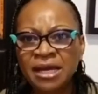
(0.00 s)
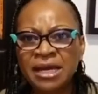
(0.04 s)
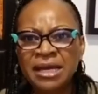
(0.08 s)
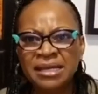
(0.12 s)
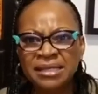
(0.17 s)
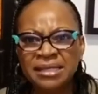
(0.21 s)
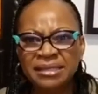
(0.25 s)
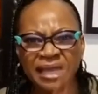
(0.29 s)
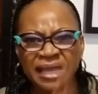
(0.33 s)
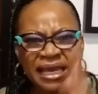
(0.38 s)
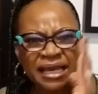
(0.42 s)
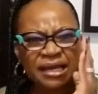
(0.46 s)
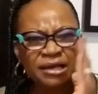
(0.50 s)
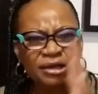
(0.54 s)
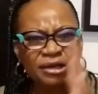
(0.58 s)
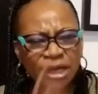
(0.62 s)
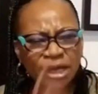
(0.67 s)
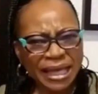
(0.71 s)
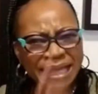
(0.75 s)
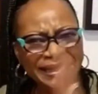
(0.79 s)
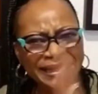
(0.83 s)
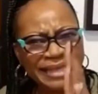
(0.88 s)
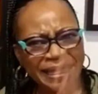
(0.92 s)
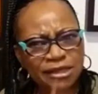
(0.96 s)

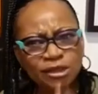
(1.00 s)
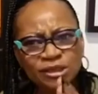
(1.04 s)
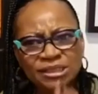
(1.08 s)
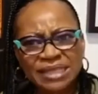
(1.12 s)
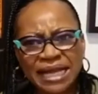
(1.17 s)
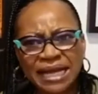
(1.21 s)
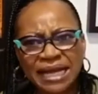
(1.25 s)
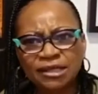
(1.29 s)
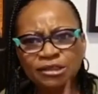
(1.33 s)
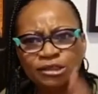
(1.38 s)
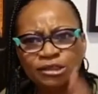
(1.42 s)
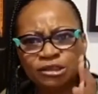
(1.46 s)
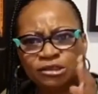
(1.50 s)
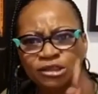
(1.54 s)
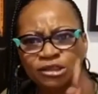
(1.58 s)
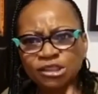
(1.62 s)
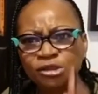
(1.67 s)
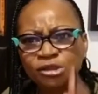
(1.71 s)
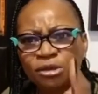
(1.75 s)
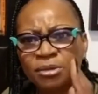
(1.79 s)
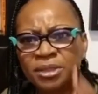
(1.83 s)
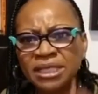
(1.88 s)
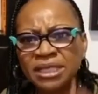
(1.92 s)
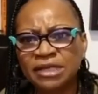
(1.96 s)
And then you start
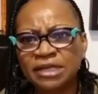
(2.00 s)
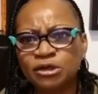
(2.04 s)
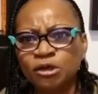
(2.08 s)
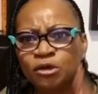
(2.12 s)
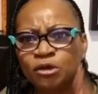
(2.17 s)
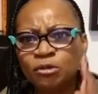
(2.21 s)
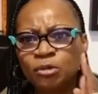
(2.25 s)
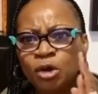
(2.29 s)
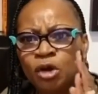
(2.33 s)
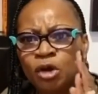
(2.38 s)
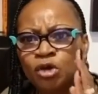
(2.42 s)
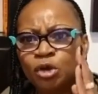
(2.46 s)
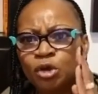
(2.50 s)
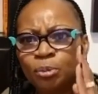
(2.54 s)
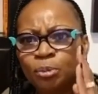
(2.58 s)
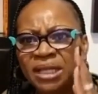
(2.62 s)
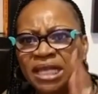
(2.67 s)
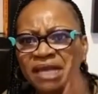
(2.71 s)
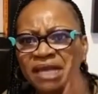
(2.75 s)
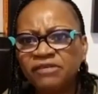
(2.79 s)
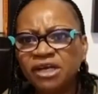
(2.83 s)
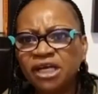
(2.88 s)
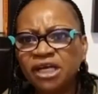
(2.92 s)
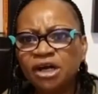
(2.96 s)
screaming that you
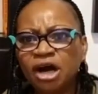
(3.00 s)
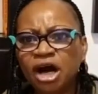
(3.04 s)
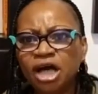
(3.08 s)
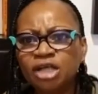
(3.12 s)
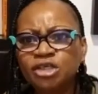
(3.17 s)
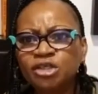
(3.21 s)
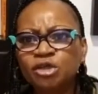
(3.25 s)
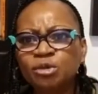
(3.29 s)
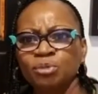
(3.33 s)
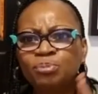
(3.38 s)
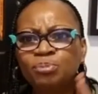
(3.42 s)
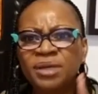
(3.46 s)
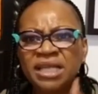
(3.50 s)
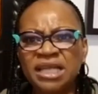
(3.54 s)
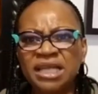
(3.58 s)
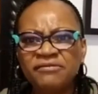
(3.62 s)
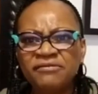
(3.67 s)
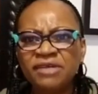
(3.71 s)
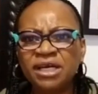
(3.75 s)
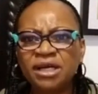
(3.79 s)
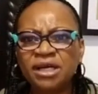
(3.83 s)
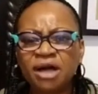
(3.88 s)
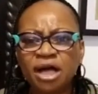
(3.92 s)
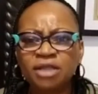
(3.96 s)
believe in God, you believe in
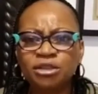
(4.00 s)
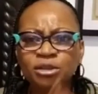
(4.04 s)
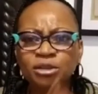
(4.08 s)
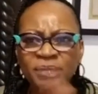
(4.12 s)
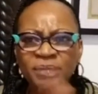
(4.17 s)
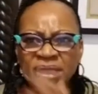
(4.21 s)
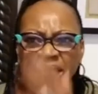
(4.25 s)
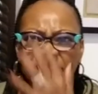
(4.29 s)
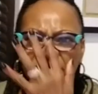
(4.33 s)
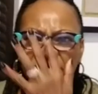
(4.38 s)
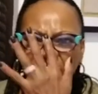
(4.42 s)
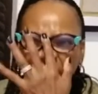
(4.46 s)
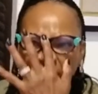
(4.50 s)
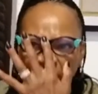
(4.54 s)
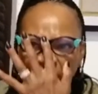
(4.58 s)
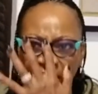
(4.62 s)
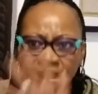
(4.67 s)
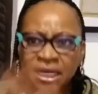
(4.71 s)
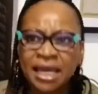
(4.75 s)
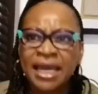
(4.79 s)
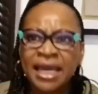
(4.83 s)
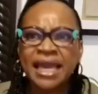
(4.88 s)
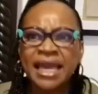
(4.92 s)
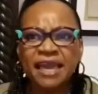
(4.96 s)
God, you believe in God.
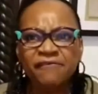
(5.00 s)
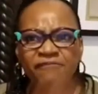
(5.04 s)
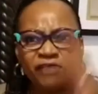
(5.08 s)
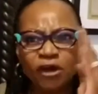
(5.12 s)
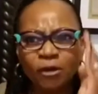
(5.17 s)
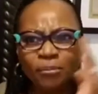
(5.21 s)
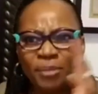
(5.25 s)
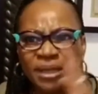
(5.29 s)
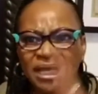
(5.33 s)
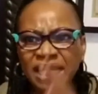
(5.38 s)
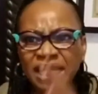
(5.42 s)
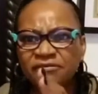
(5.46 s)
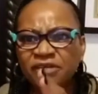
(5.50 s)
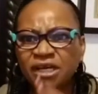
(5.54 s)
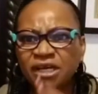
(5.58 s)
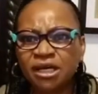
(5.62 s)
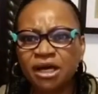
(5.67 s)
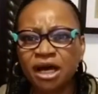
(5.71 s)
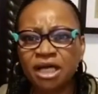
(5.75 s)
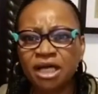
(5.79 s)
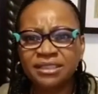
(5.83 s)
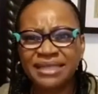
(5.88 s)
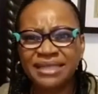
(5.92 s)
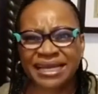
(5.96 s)
If you believe in
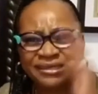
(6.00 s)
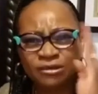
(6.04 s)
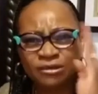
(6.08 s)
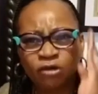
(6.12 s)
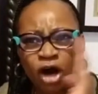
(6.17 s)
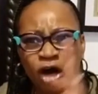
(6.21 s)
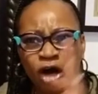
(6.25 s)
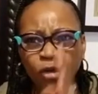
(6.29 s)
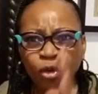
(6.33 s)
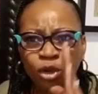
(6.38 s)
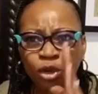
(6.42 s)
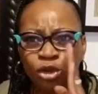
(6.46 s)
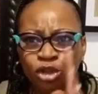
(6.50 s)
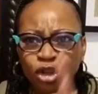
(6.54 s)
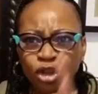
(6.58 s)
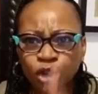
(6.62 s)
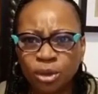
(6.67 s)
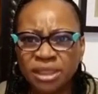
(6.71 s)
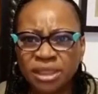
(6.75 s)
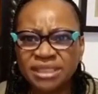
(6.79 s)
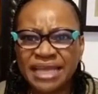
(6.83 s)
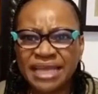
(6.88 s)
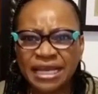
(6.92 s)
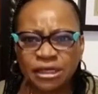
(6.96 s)
God that God will do
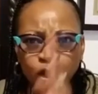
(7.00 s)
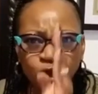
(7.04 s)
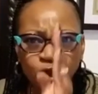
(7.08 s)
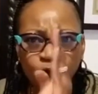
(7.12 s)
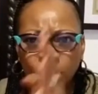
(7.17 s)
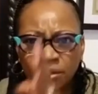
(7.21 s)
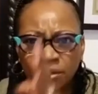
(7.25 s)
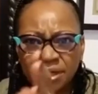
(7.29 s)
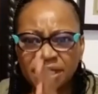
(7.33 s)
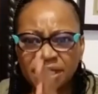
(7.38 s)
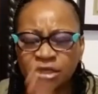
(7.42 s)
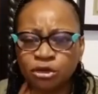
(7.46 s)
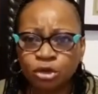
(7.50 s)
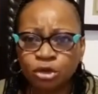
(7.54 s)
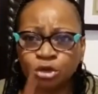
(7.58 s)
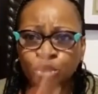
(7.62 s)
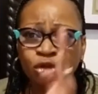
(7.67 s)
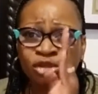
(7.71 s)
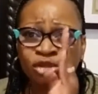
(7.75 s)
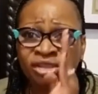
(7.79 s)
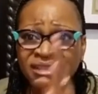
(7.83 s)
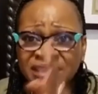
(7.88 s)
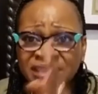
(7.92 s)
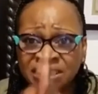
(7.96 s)
it, then you already know to
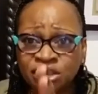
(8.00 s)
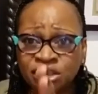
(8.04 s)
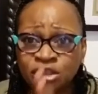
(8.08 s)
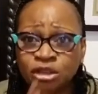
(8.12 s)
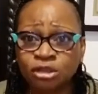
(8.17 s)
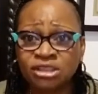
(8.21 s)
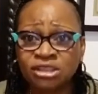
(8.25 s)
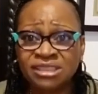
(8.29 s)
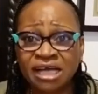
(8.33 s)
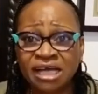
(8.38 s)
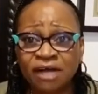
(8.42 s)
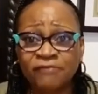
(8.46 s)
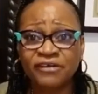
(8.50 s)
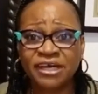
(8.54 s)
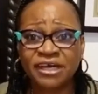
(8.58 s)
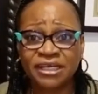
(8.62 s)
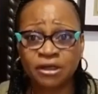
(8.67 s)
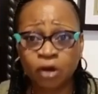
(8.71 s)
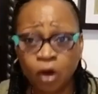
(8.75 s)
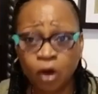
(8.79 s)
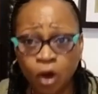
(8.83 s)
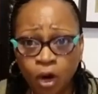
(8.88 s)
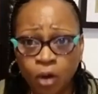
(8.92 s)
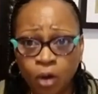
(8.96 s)
sit yourself at
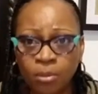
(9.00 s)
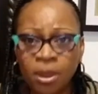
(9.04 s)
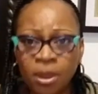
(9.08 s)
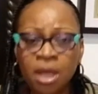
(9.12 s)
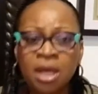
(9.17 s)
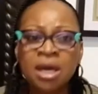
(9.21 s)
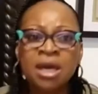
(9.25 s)
home.